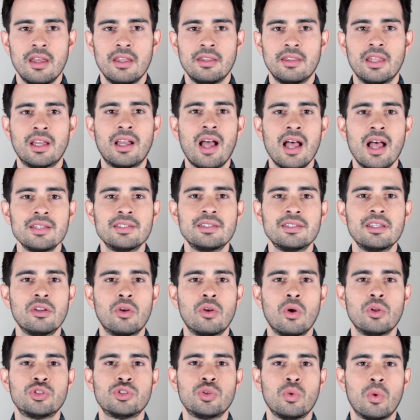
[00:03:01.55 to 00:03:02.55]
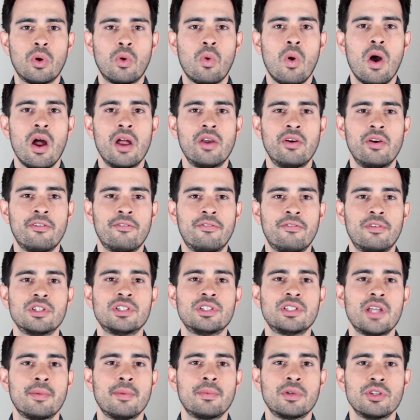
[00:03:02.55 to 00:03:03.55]
The constant goal to acquire a
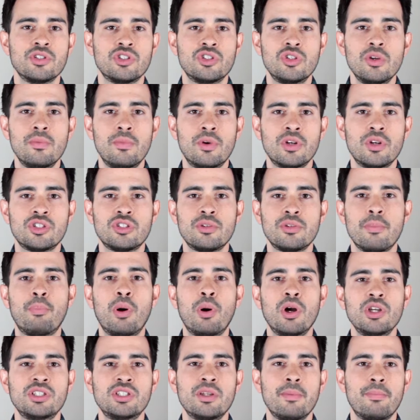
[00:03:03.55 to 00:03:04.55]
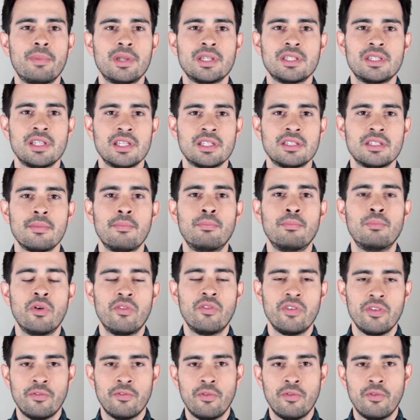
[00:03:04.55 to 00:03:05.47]
first-time consumer is to push a business moving